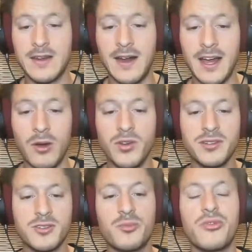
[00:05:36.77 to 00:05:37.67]
I wanted
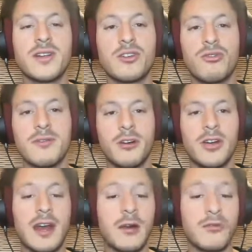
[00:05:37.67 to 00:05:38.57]
to bring the
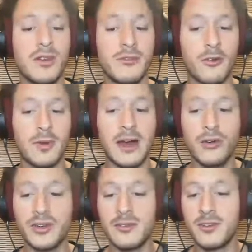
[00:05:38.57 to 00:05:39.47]
reverb
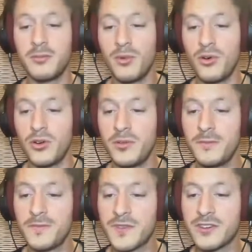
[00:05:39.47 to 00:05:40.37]
out even more.
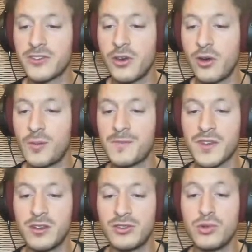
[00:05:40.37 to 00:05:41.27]
So
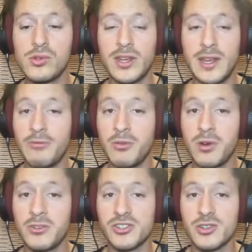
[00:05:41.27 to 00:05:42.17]
a tool that
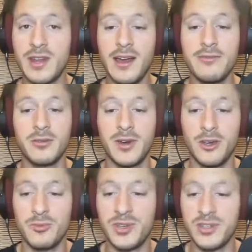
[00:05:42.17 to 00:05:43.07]
everyone should have, in my
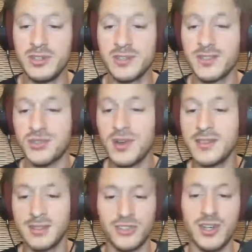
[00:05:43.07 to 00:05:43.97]
opinion, is a
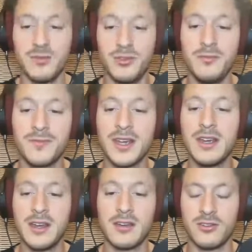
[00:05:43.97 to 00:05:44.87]
transient shaper,
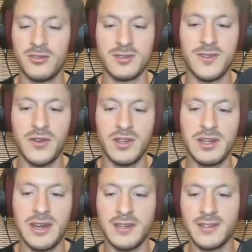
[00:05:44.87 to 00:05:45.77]
because it's very
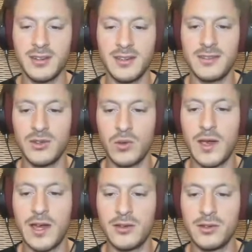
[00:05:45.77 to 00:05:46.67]
nice and easy to
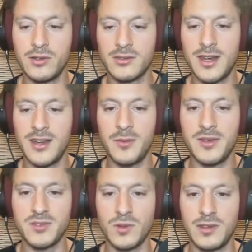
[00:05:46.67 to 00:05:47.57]
handle
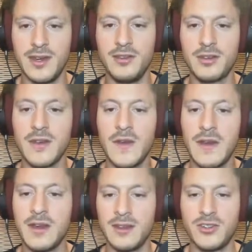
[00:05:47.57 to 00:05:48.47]
dynamics with that.
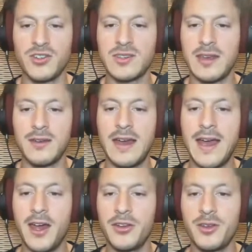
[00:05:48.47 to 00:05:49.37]
And I just
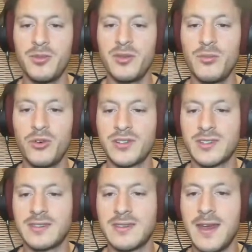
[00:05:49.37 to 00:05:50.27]
added a bit more
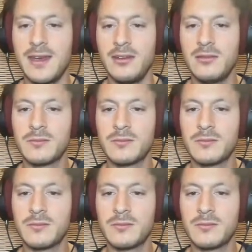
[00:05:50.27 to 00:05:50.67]
sustain